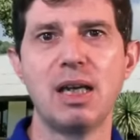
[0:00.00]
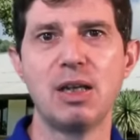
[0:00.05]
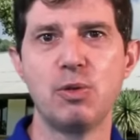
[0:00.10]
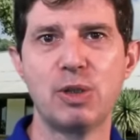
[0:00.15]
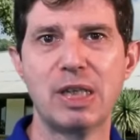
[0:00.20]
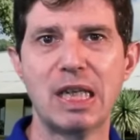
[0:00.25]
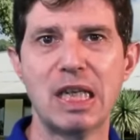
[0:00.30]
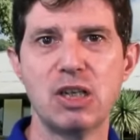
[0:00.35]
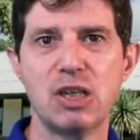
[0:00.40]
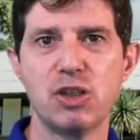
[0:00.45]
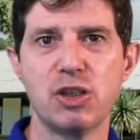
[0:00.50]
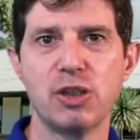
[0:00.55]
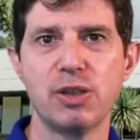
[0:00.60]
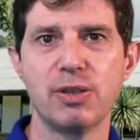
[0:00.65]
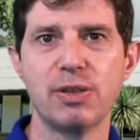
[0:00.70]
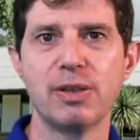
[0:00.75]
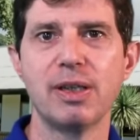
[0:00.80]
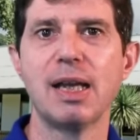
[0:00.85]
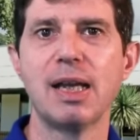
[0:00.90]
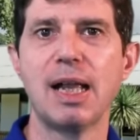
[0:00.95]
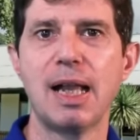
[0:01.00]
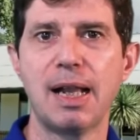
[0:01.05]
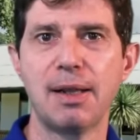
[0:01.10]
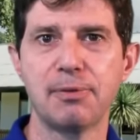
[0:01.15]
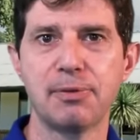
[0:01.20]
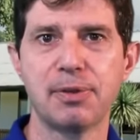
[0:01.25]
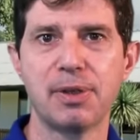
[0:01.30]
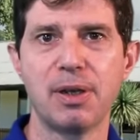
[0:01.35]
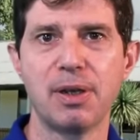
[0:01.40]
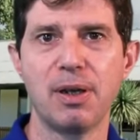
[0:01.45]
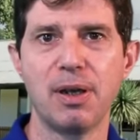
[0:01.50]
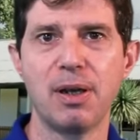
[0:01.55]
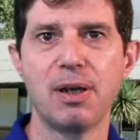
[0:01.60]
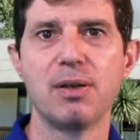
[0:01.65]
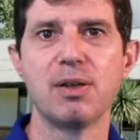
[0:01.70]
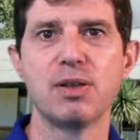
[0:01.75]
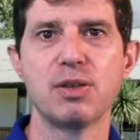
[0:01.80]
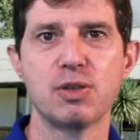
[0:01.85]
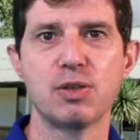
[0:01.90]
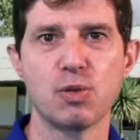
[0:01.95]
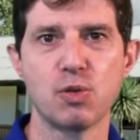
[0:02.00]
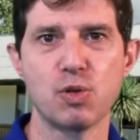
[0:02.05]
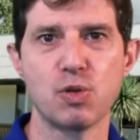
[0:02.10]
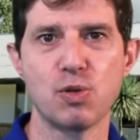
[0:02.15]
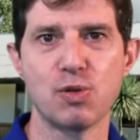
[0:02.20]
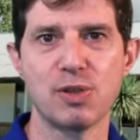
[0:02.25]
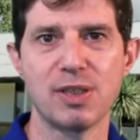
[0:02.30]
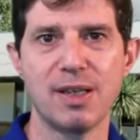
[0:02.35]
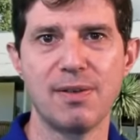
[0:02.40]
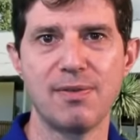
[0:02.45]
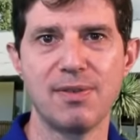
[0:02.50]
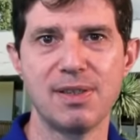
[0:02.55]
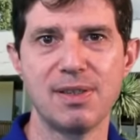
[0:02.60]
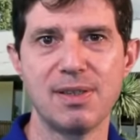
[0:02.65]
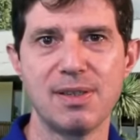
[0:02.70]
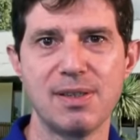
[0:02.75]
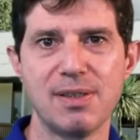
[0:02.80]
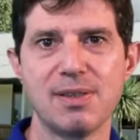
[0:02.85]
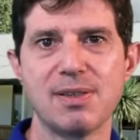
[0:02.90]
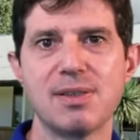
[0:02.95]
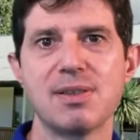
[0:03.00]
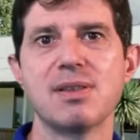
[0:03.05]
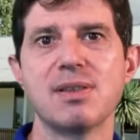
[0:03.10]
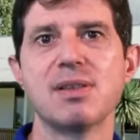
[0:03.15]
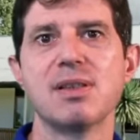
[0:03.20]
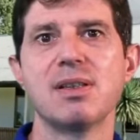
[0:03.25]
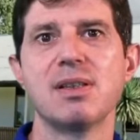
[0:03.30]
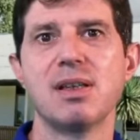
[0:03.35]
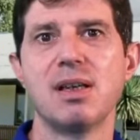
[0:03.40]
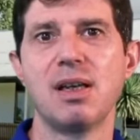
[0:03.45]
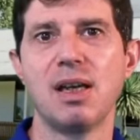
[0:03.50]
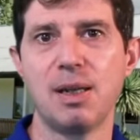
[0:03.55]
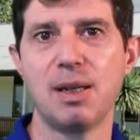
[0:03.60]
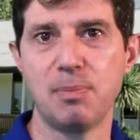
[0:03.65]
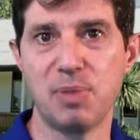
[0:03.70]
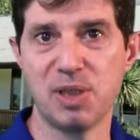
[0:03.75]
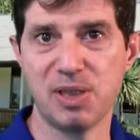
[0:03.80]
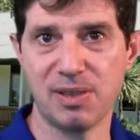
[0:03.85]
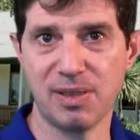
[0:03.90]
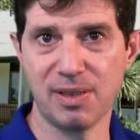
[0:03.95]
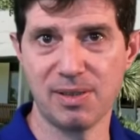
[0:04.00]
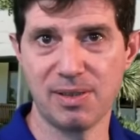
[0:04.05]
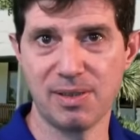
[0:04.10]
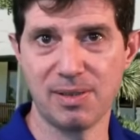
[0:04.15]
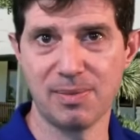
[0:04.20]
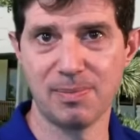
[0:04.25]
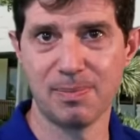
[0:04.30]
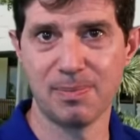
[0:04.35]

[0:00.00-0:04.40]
They tend to get more and more complicated, and they don't scale